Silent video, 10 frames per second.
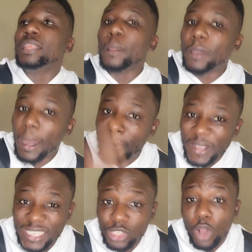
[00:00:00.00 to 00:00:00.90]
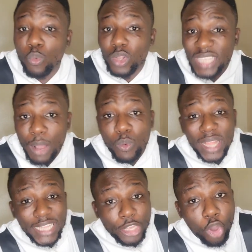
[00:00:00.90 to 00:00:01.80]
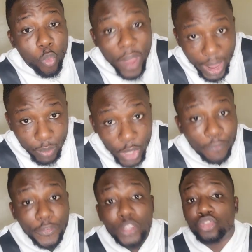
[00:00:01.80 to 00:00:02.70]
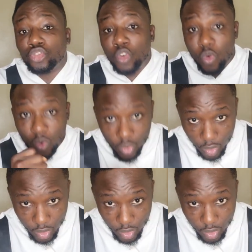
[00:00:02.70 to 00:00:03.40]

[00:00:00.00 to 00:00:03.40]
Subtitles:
The capacity of water when they are aware, when you feed draw.